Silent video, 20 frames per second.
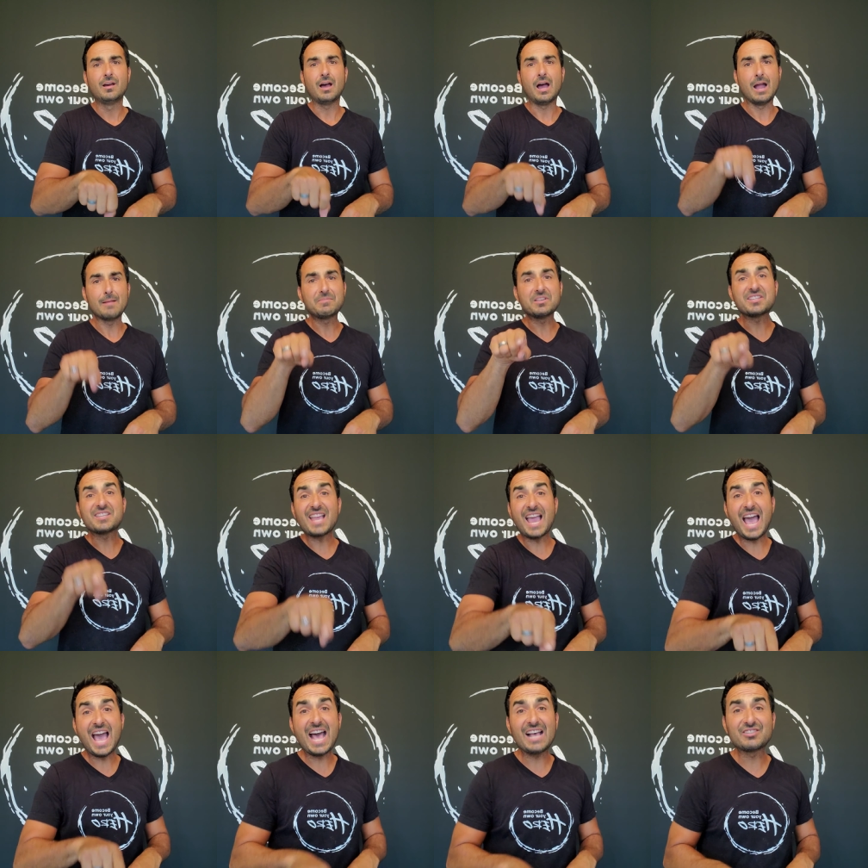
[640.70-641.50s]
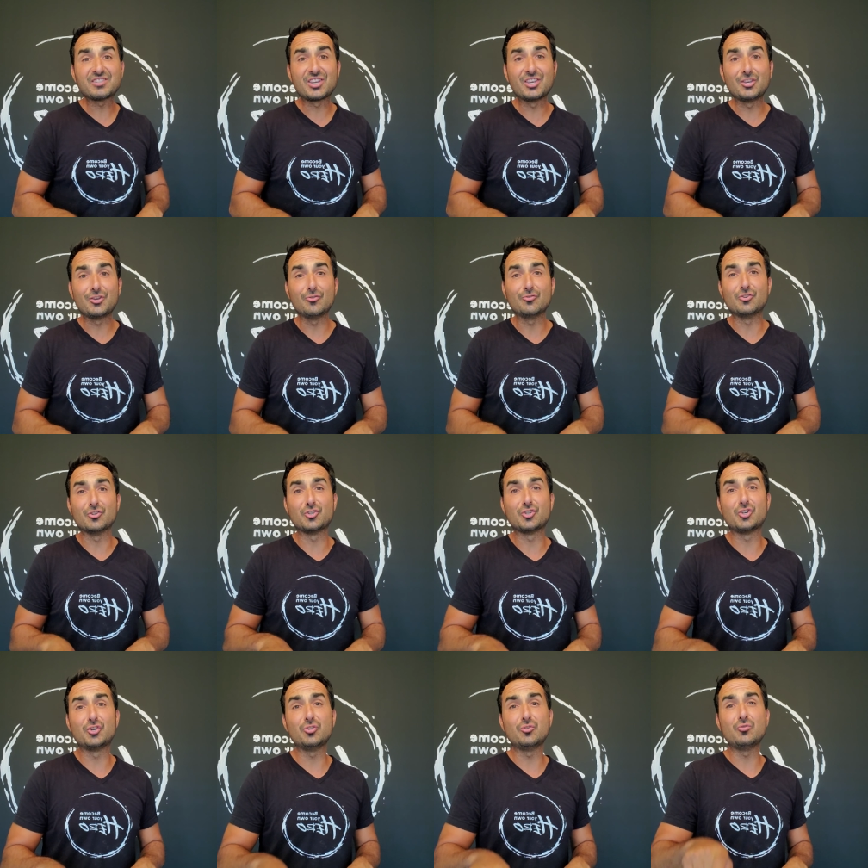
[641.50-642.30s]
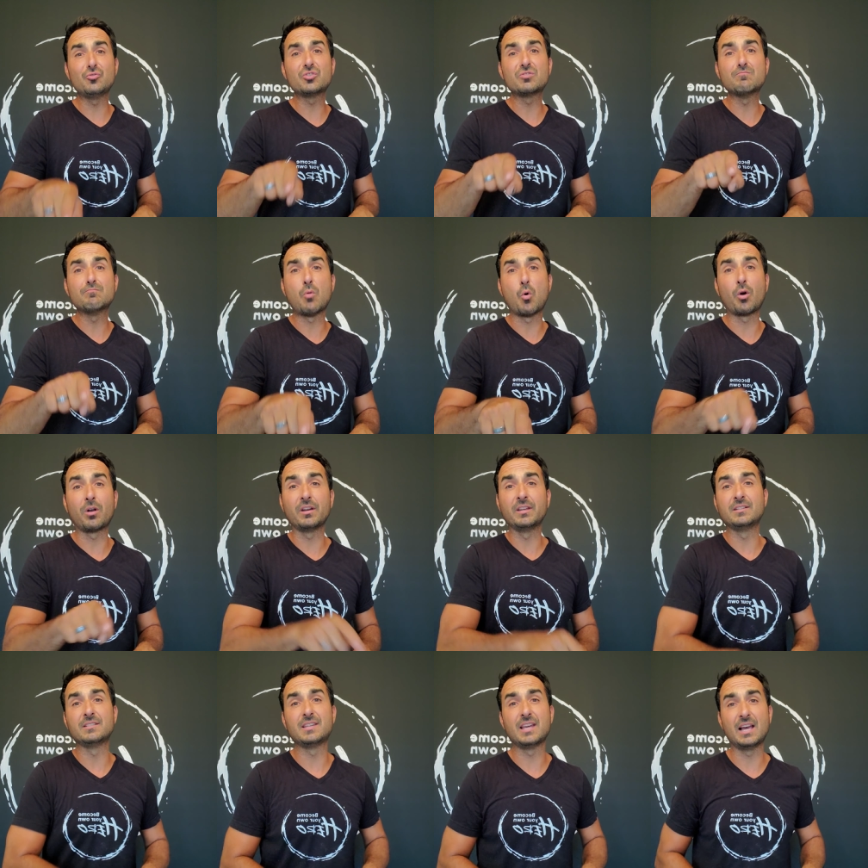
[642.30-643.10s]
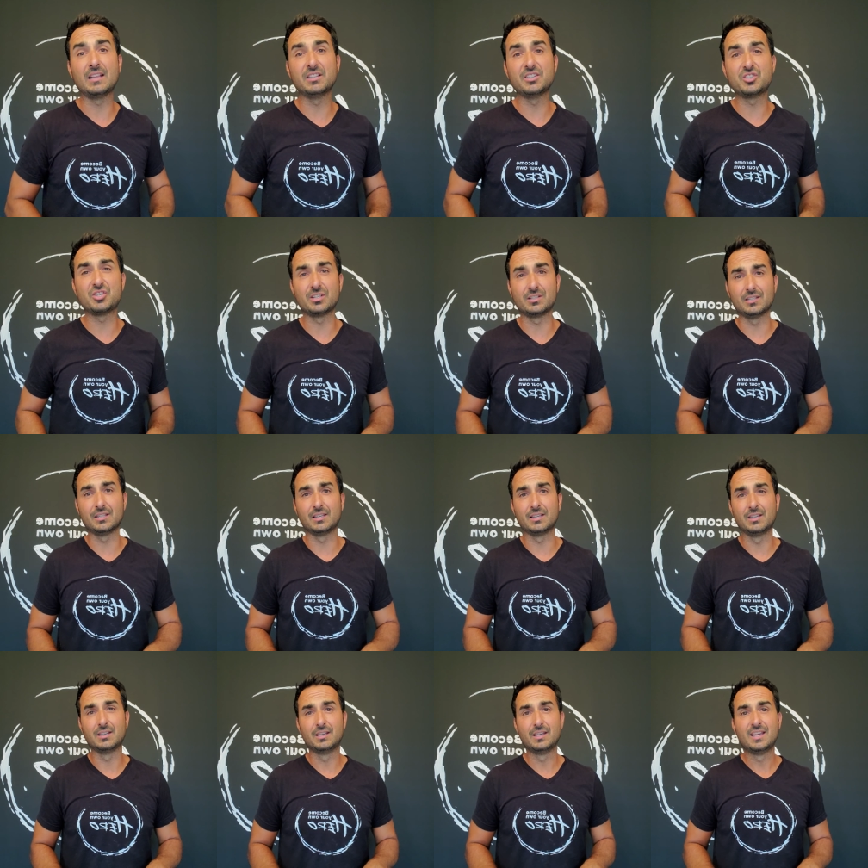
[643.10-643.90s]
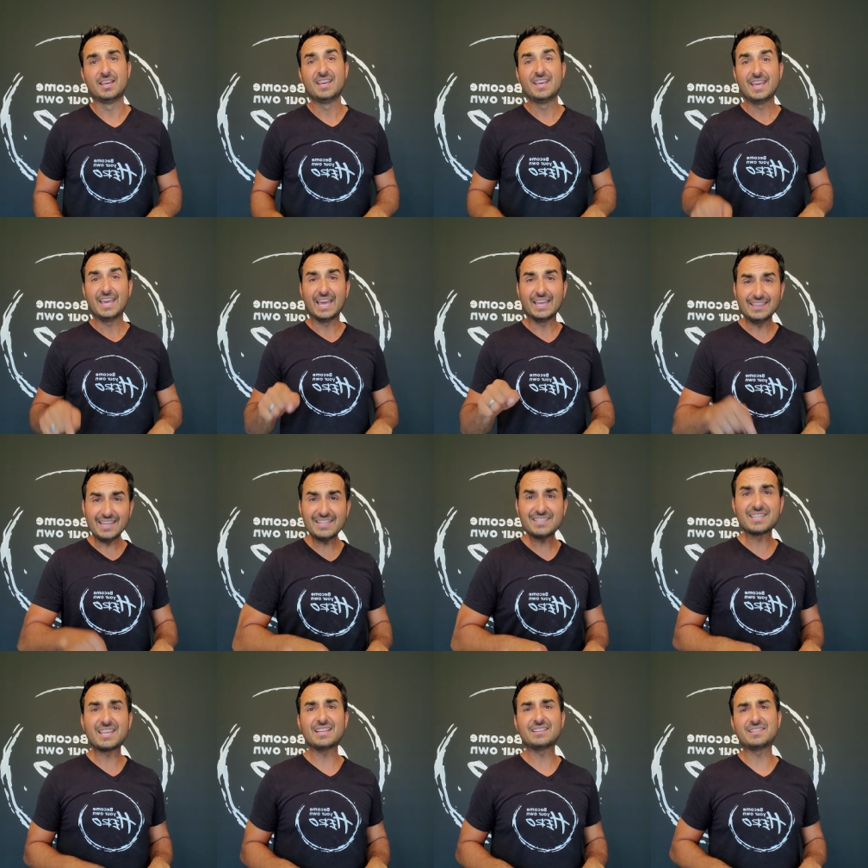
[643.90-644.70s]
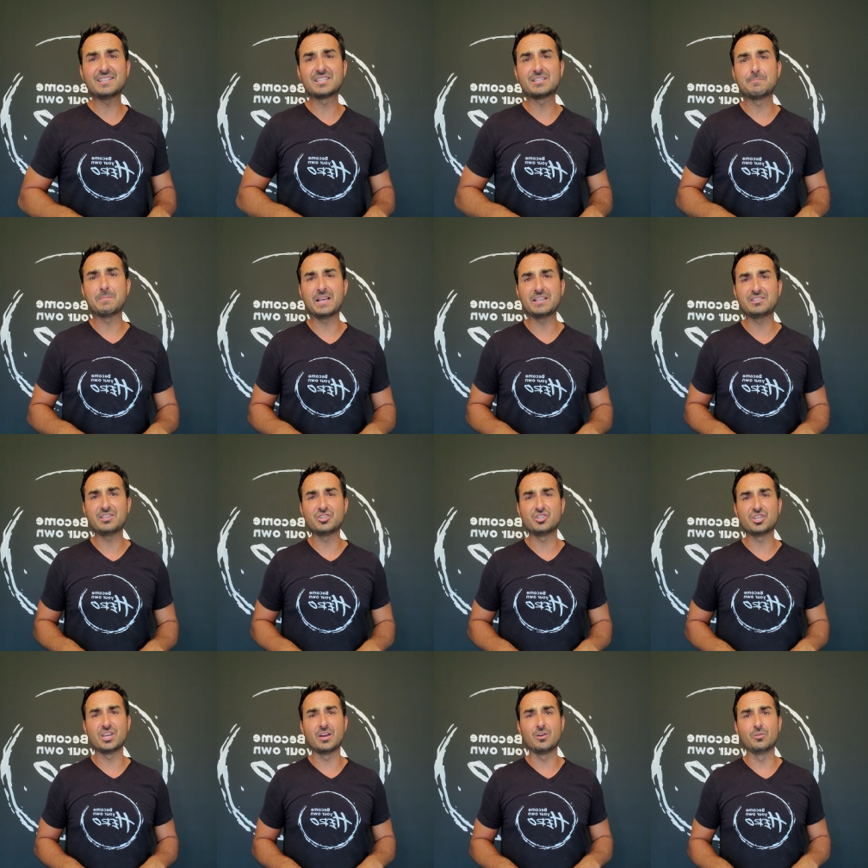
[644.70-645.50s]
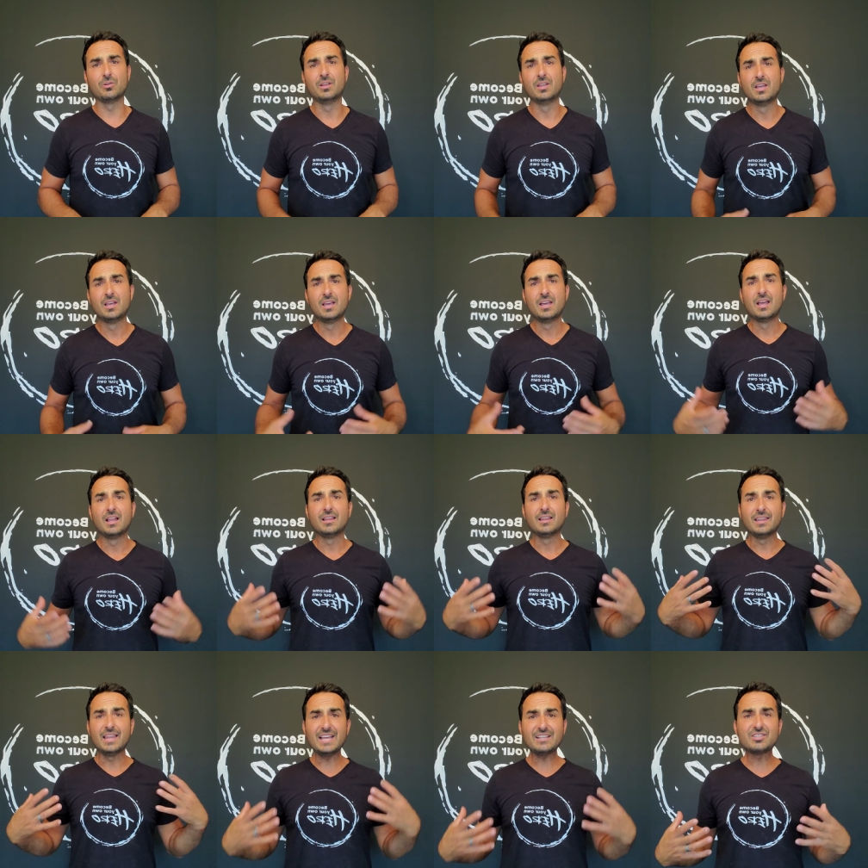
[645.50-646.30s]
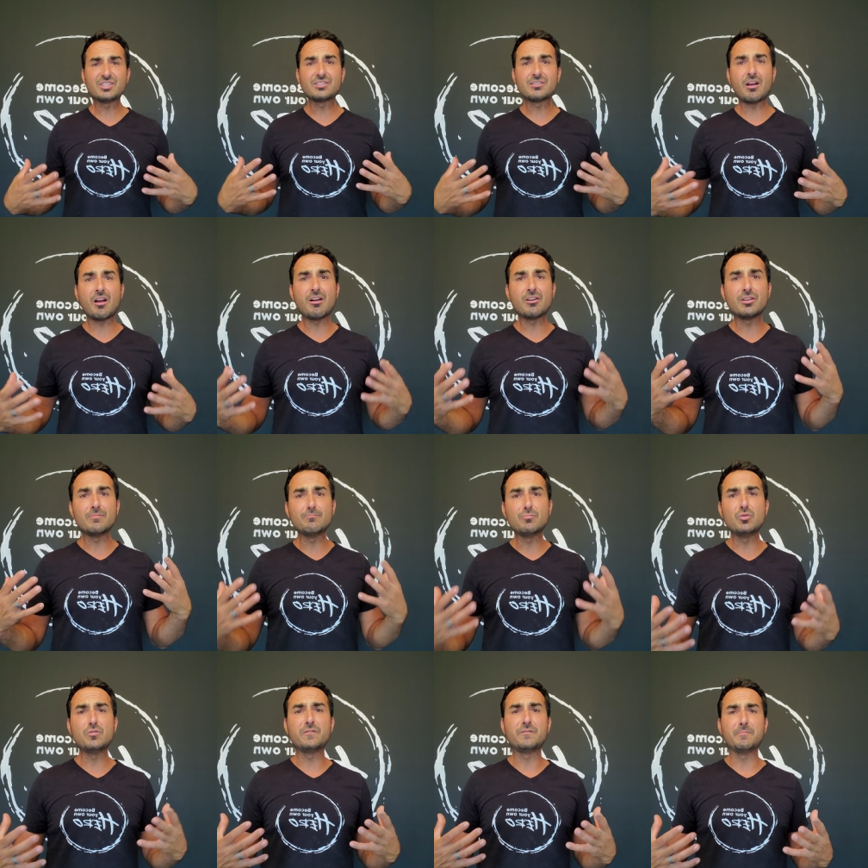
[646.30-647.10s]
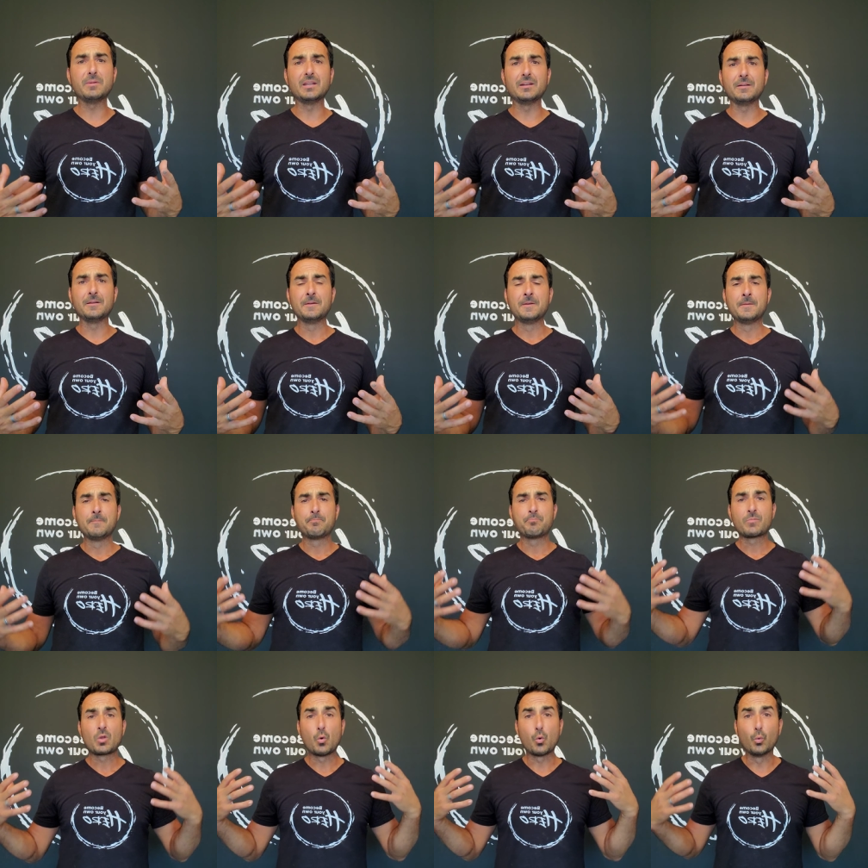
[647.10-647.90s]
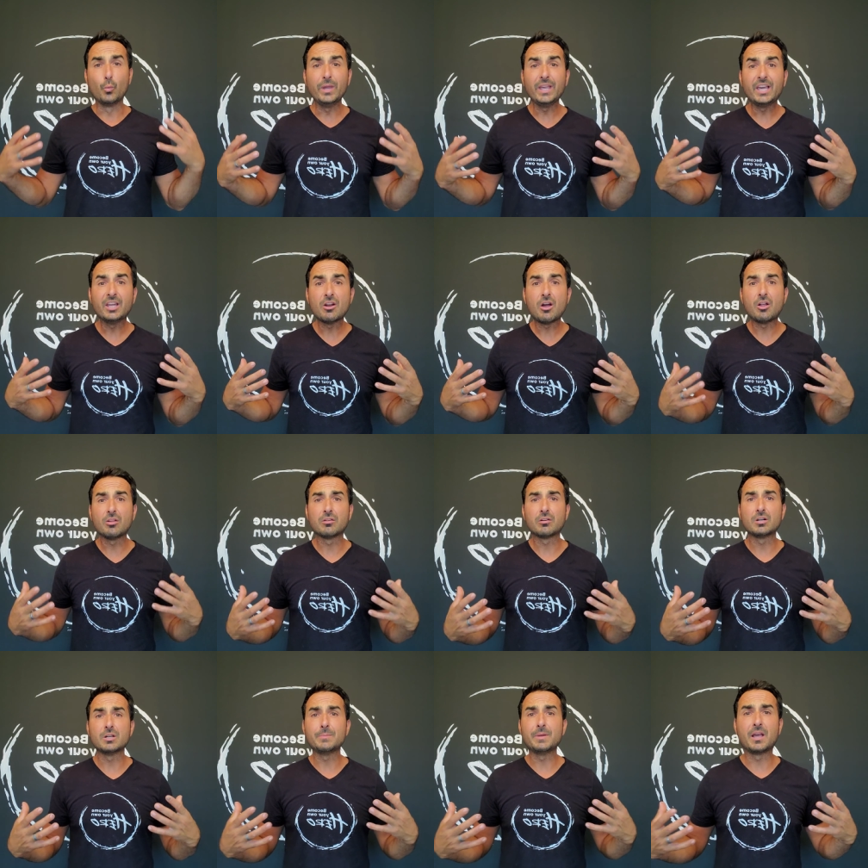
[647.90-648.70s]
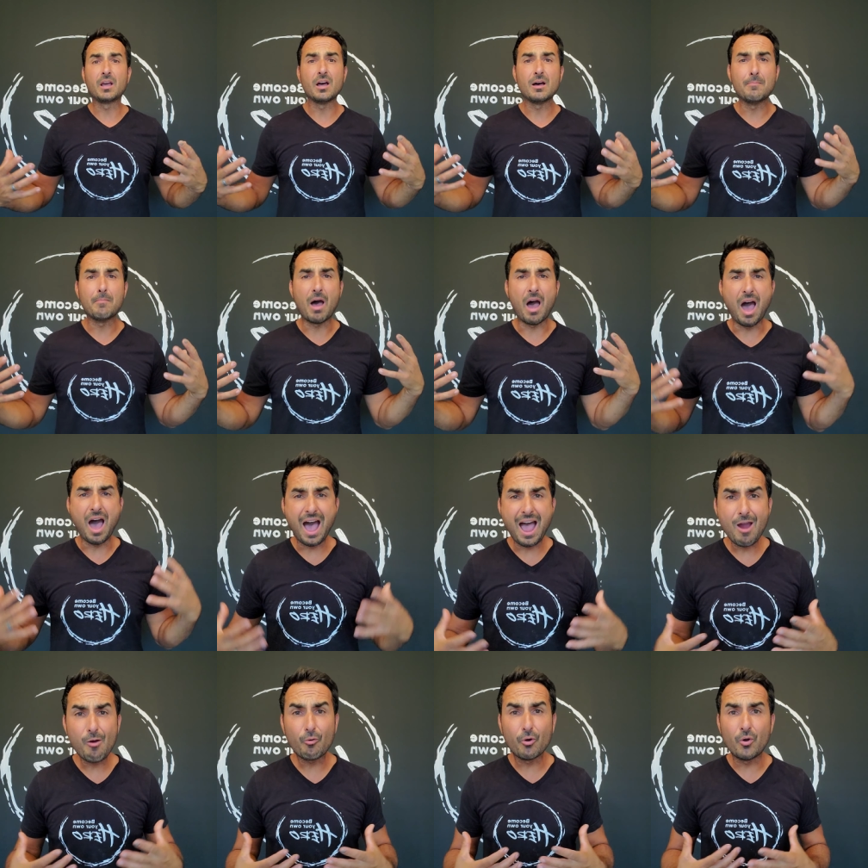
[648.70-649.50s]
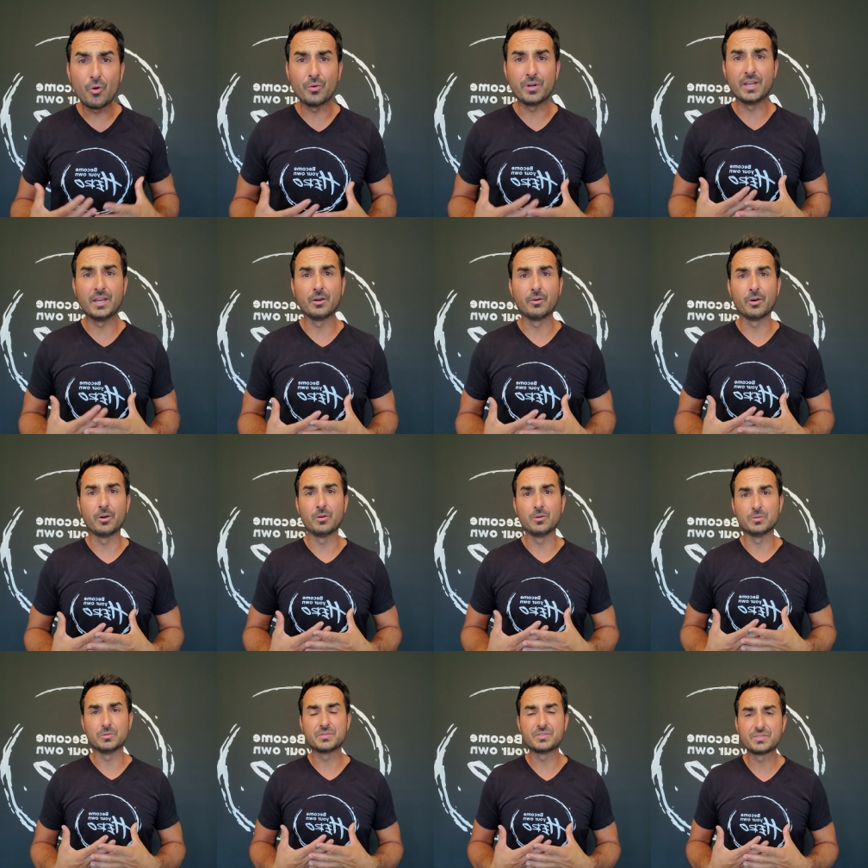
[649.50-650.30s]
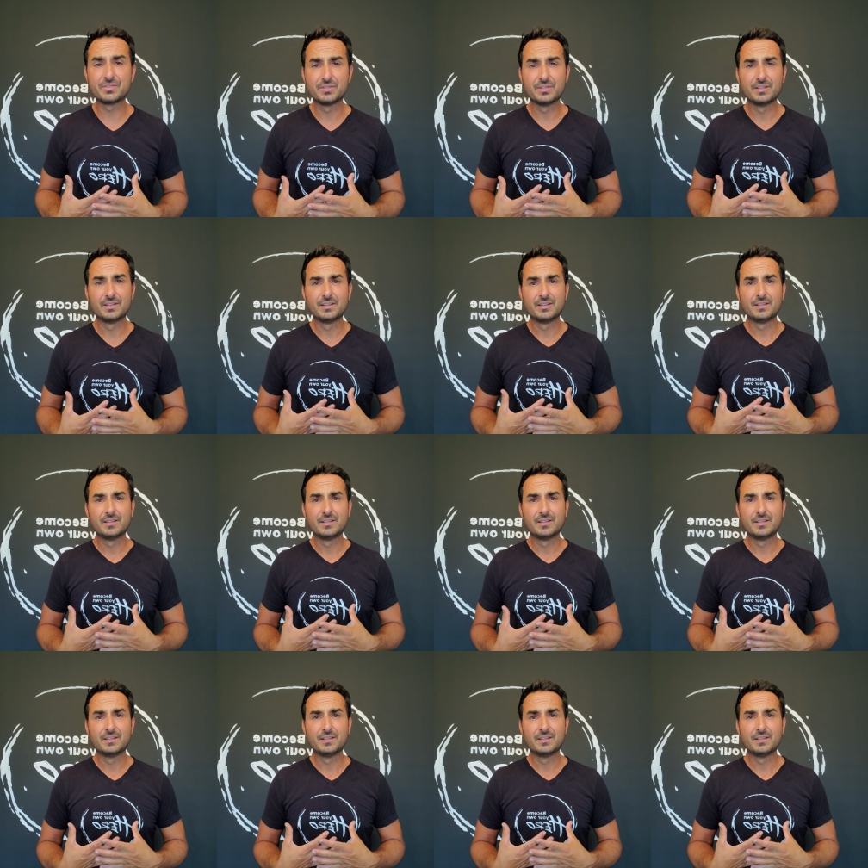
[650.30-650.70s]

I'm just asking you to choose more intelligently. And let's get this message out. Let's start a movement where we can all learn to become our own heroes